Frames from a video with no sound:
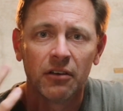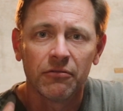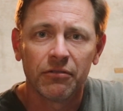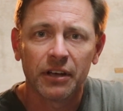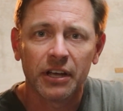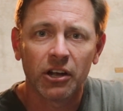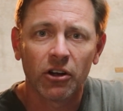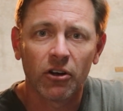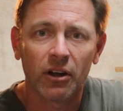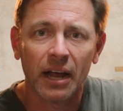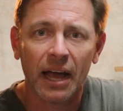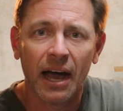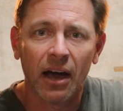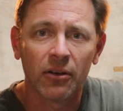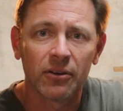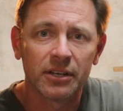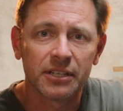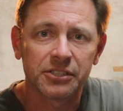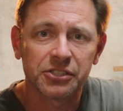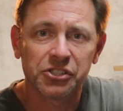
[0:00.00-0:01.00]
figure it
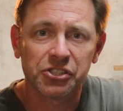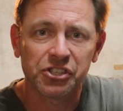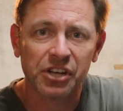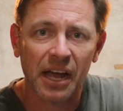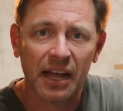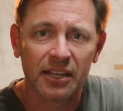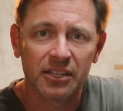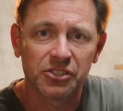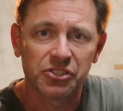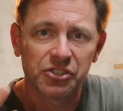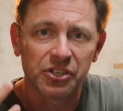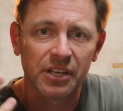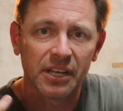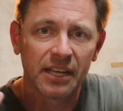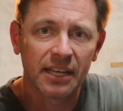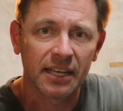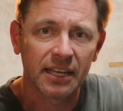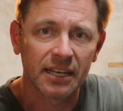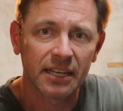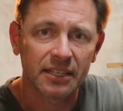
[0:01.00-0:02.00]
out, and it's
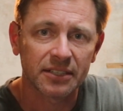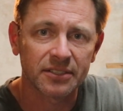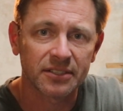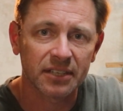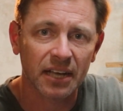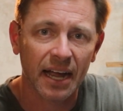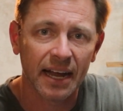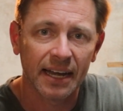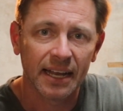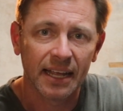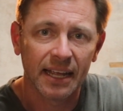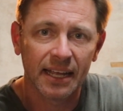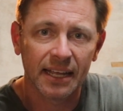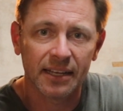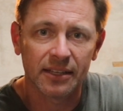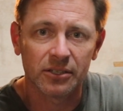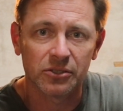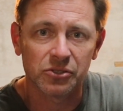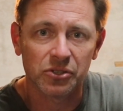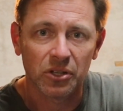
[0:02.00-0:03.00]
challenging and
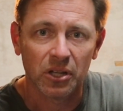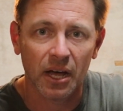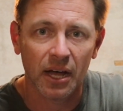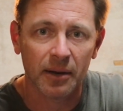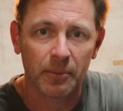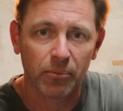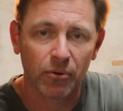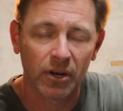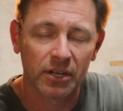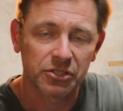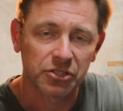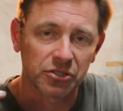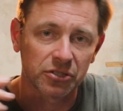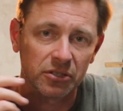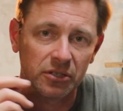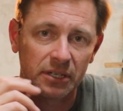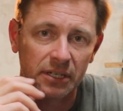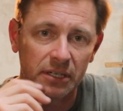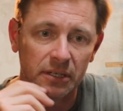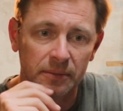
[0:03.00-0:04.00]
exciting, and there's a lot of
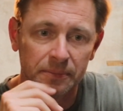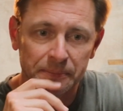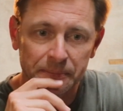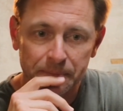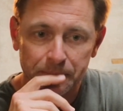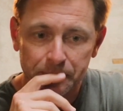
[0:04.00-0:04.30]
pressure, and